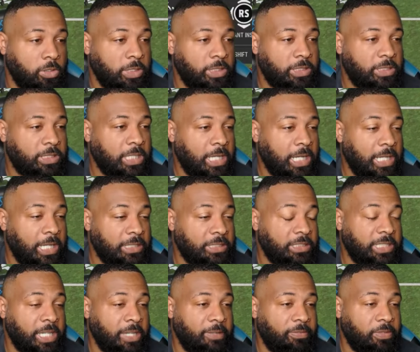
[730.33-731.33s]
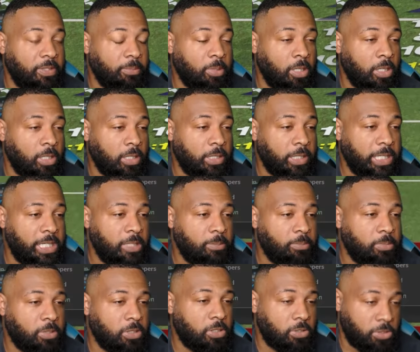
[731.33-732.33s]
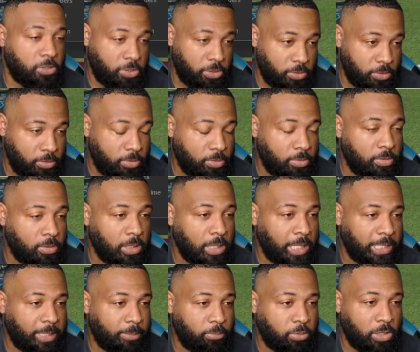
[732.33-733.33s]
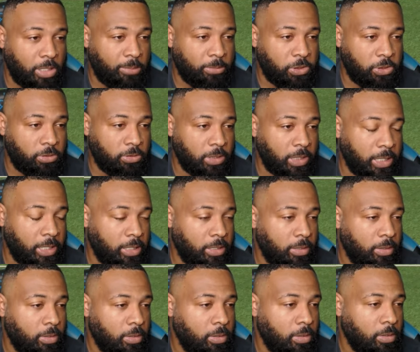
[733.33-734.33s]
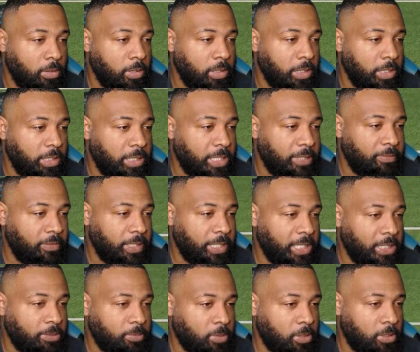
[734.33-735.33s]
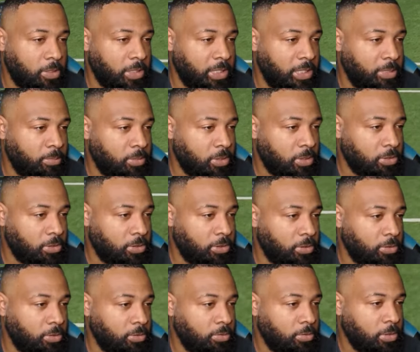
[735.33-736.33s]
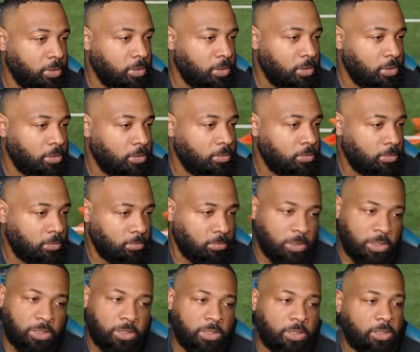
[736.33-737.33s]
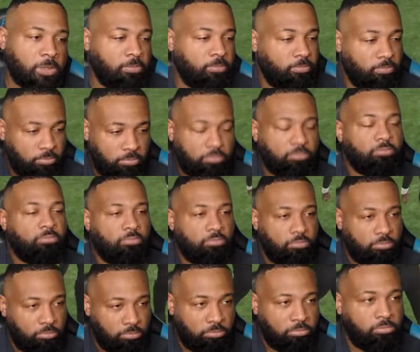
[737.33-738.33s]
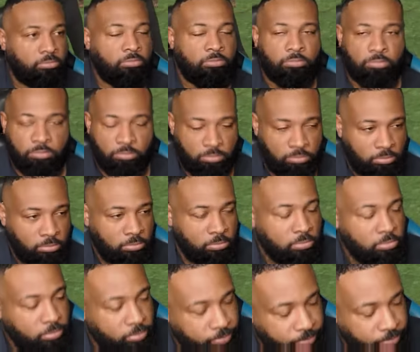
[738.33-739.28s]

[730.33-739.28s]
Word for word: So this guy has definitely bought an ebook or two. I can promise you that. He definitely has brought an ebook or two. That's good. Mm-hmm. Mm-hmm.